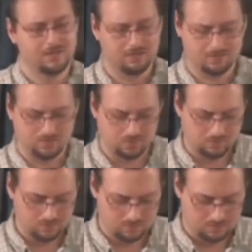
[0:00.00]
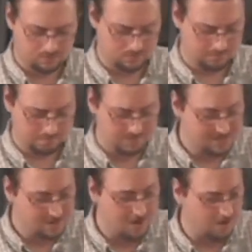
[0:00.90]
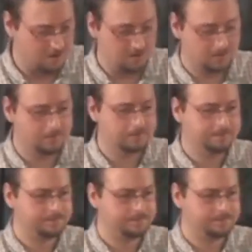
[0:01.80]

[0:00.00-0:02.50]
It, it was bizarre.